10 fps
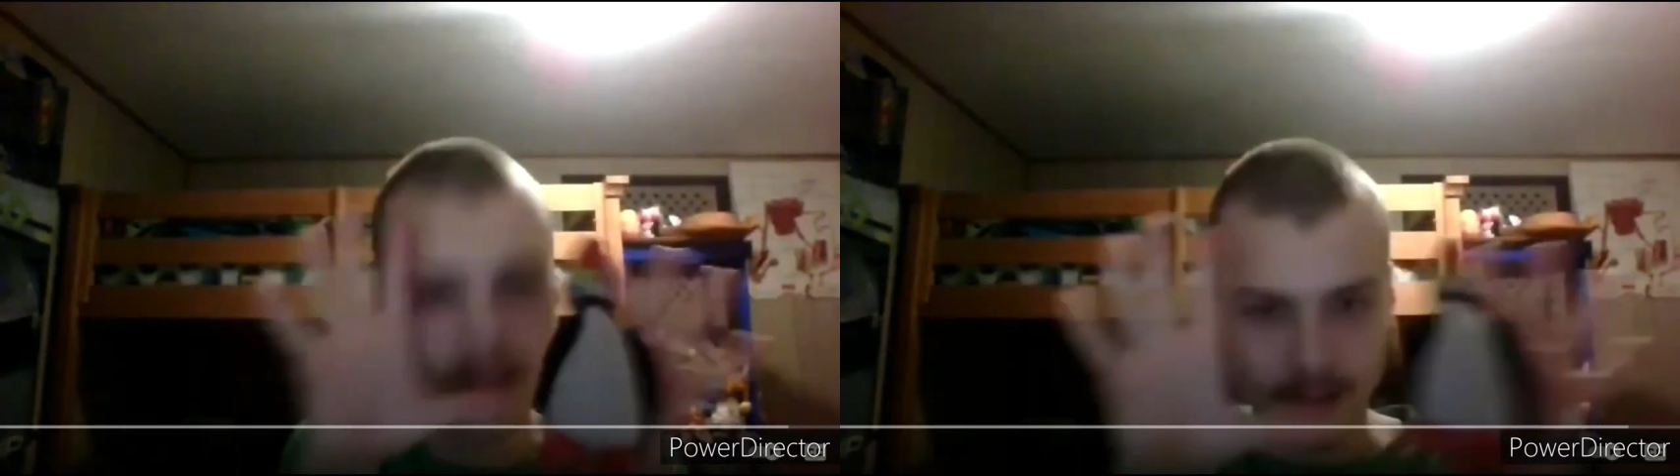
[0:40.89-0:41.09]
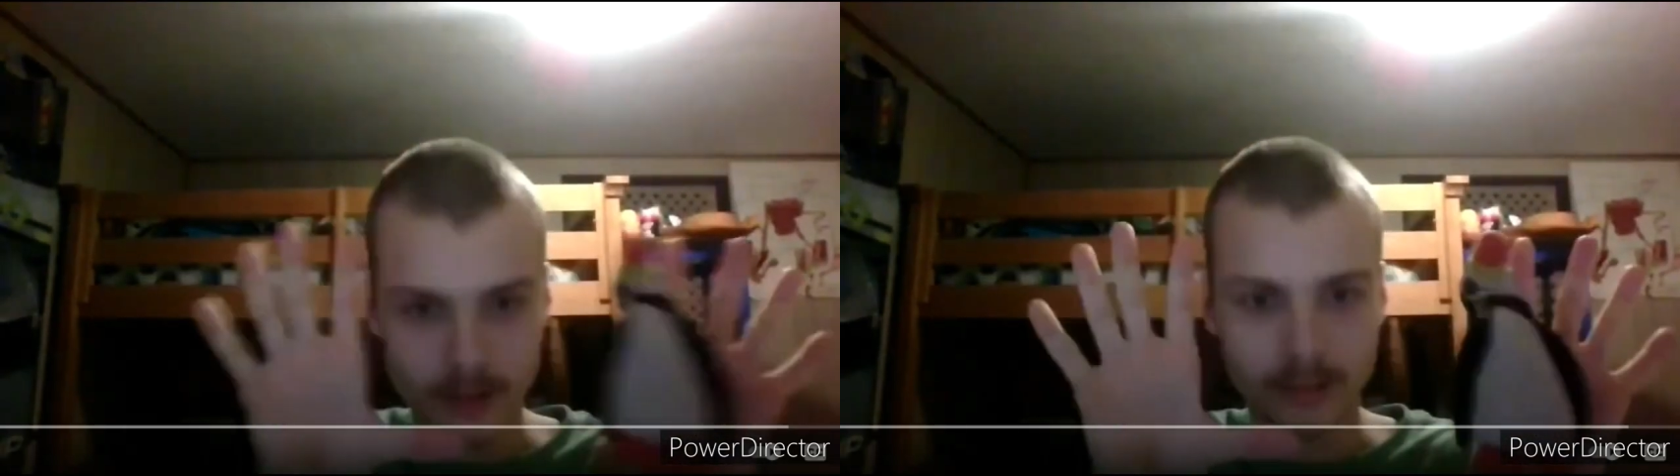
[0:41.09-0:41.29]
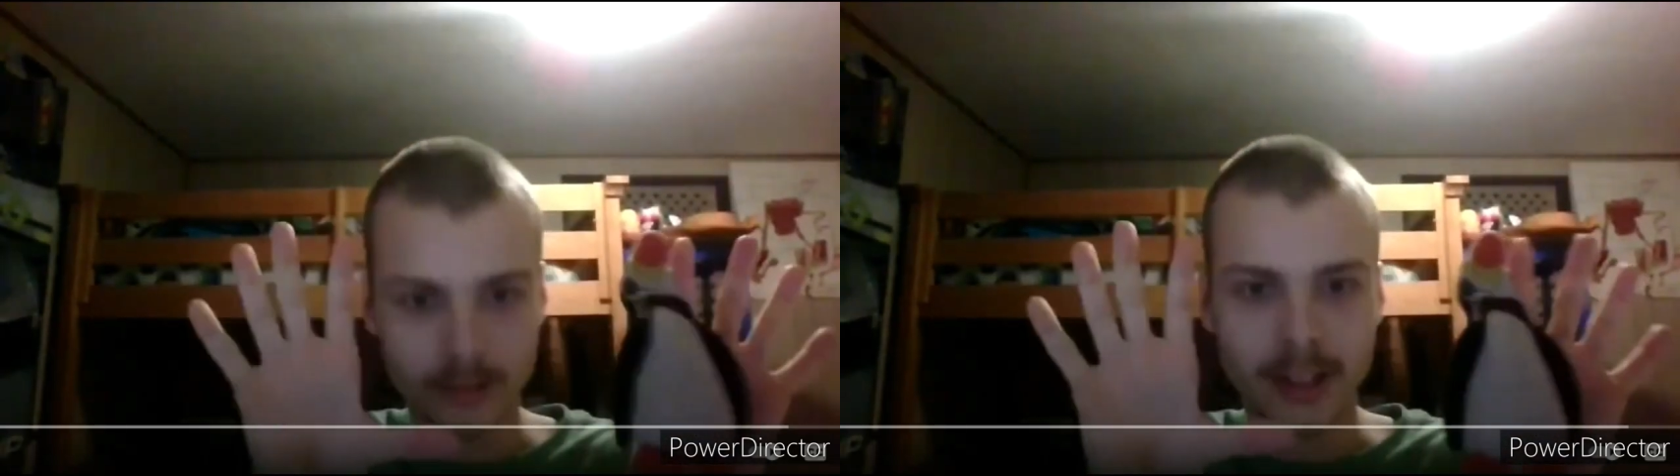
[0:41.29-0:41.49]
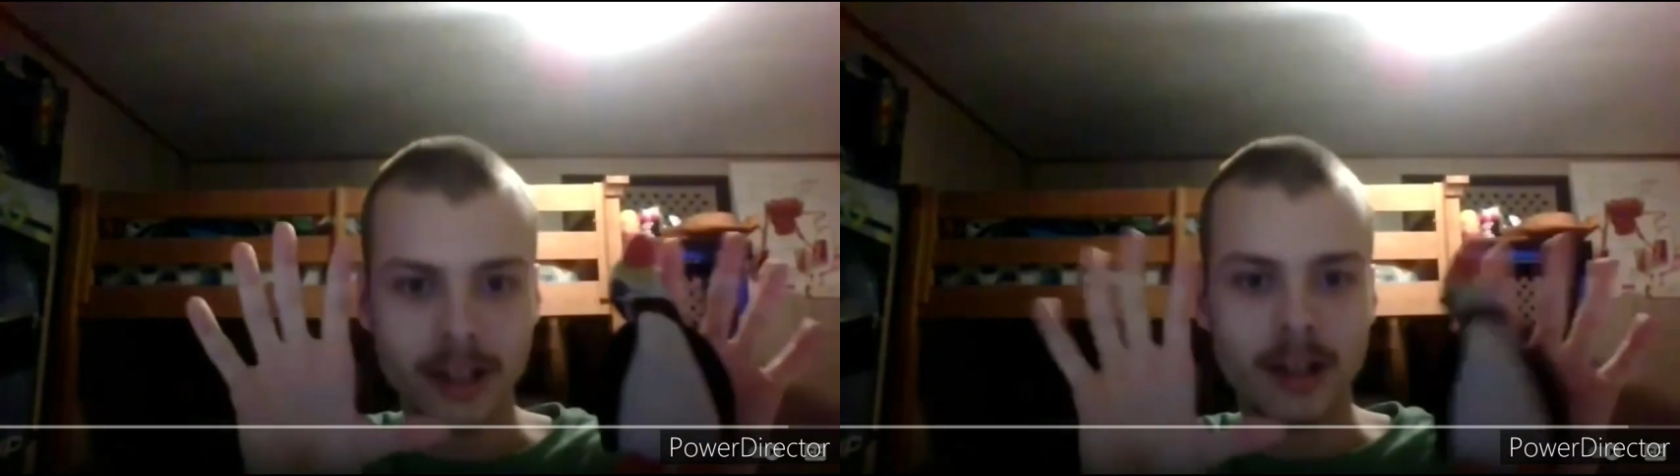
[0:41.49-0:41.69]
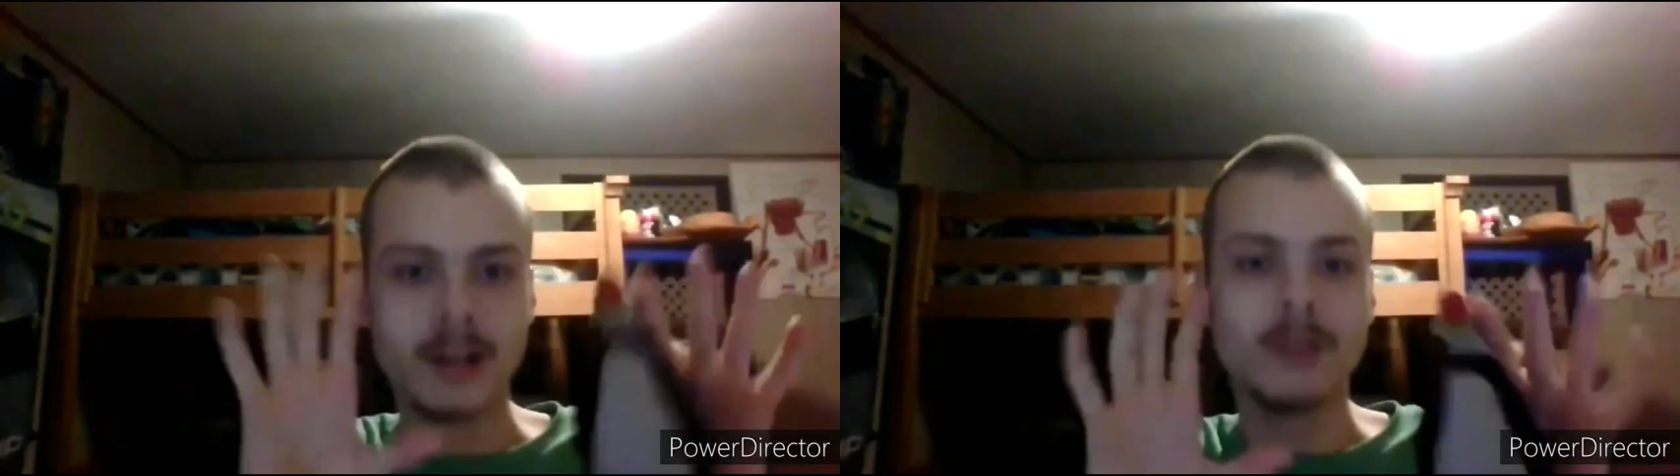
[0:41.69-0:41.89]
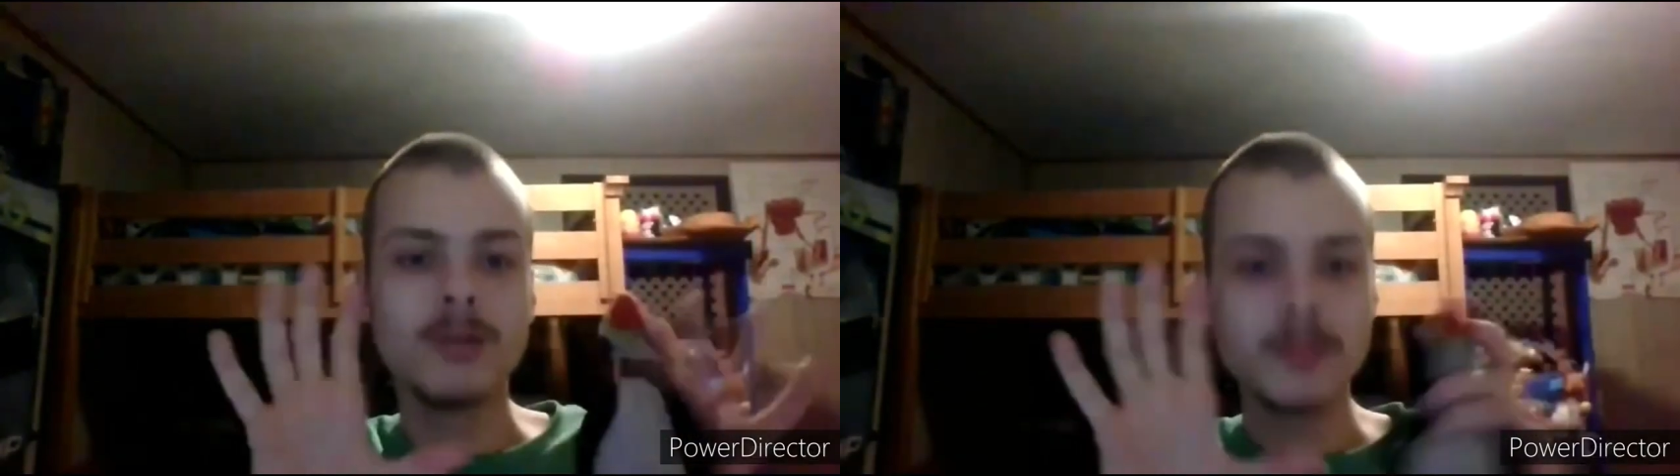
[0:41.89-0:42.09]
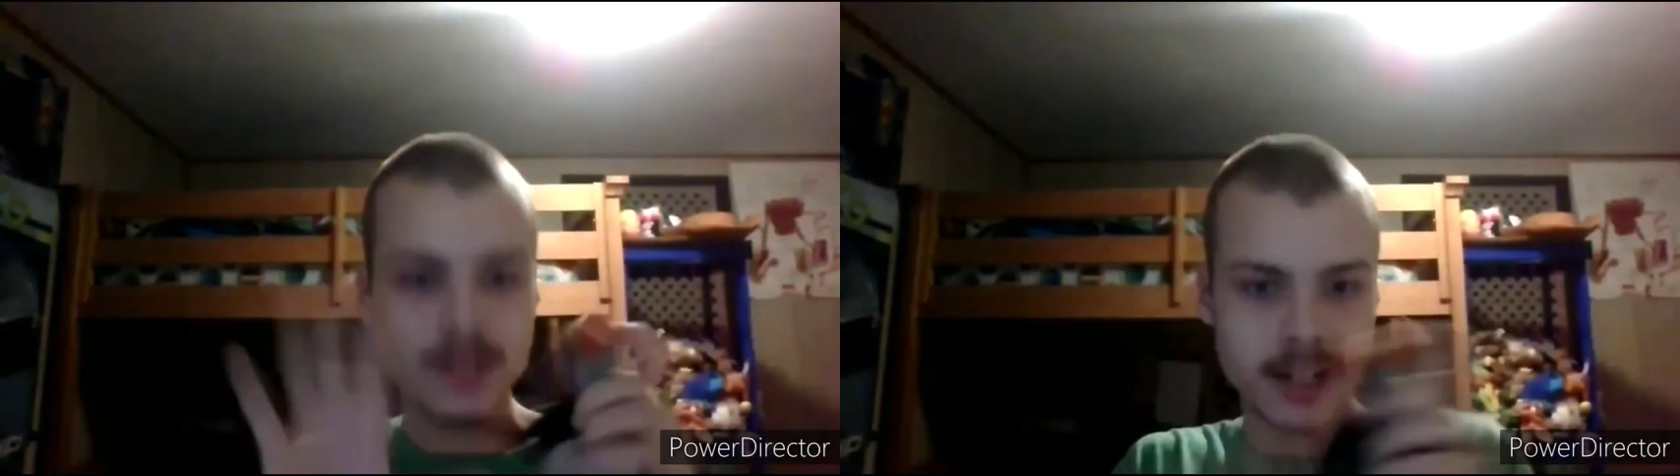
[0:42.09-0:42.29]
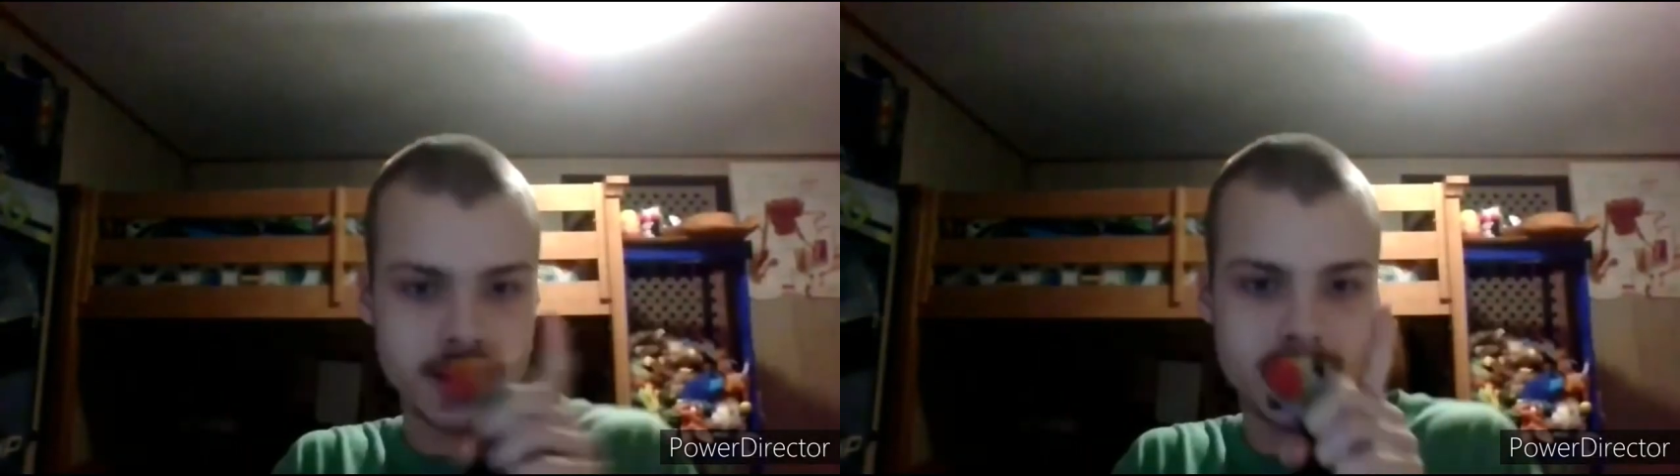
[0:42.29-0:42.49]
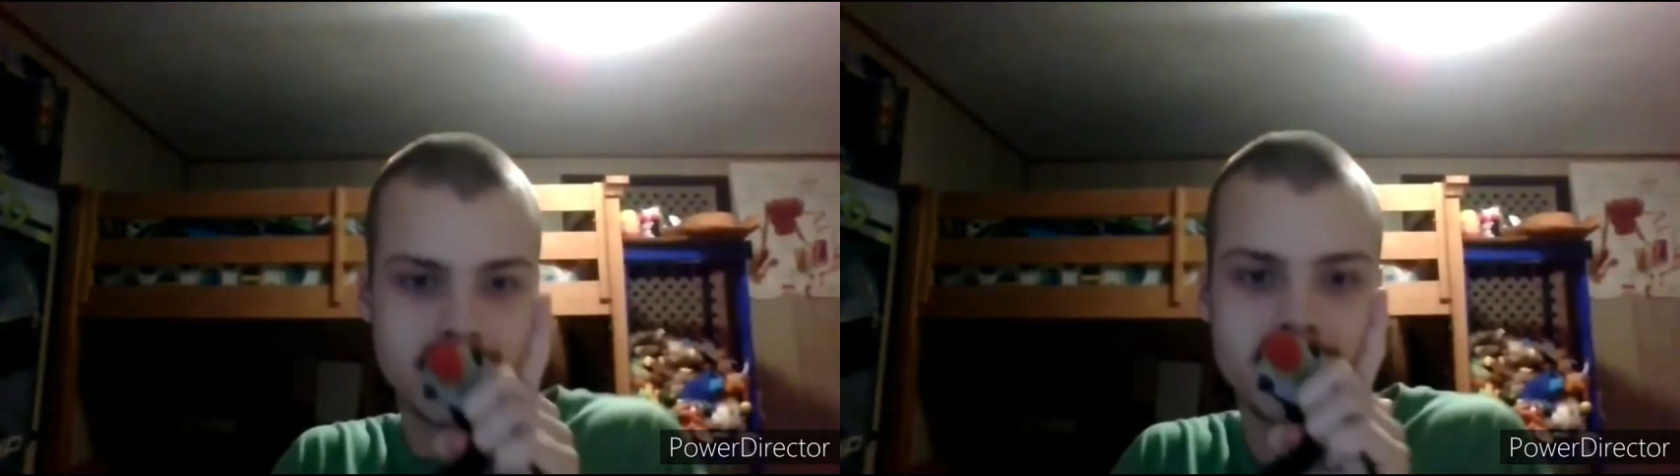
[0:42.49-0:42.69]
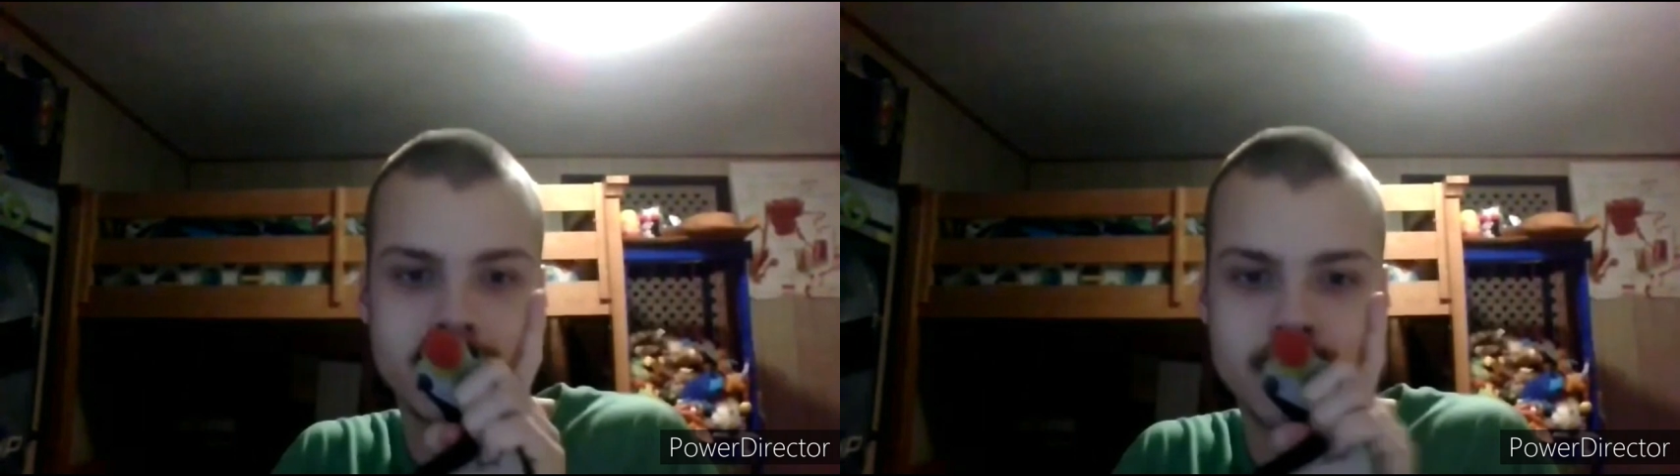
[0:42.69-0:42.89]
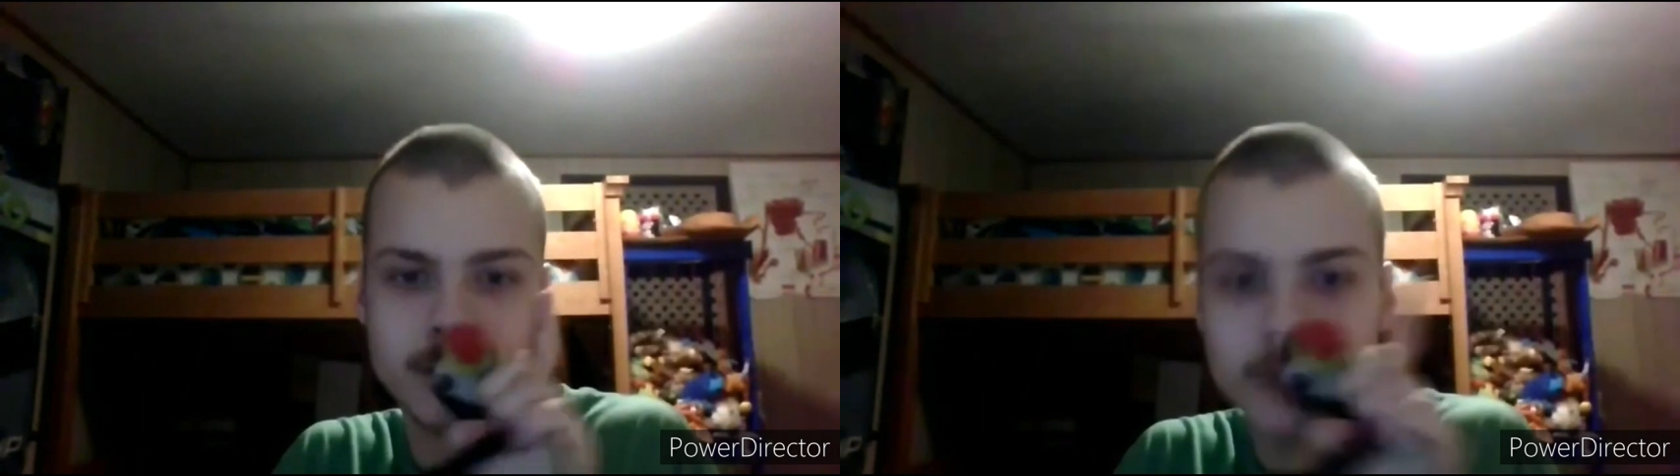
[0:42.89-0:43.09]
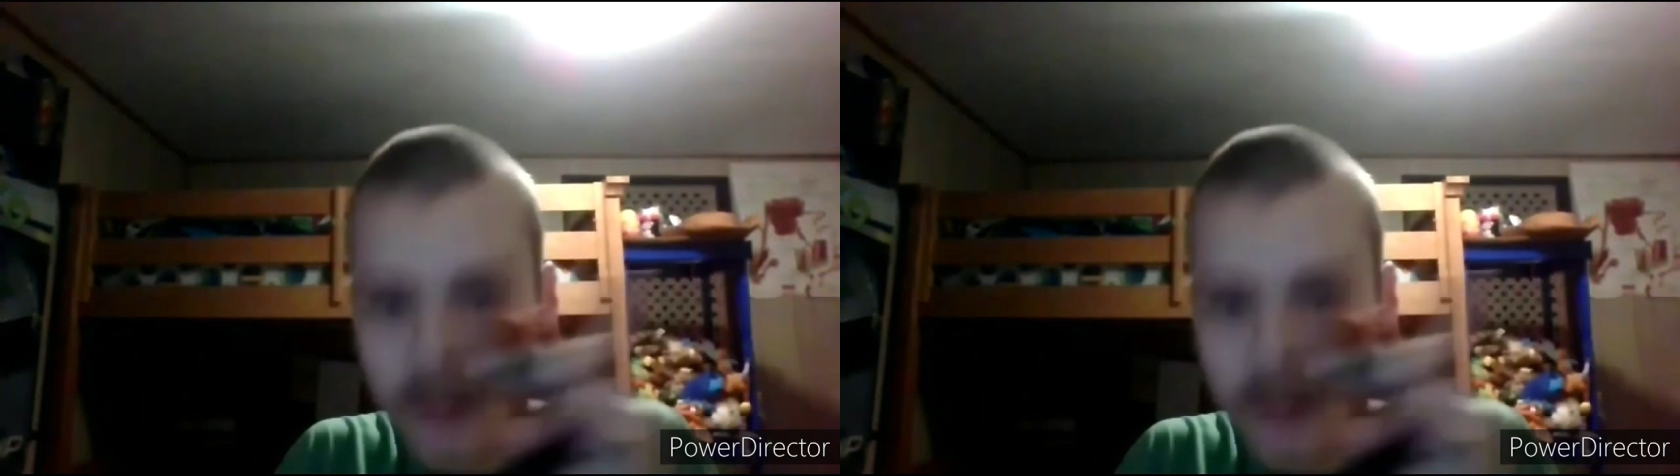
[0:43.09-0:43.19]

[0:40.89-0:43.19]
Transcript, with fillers: First, the youngest billy goat Gruff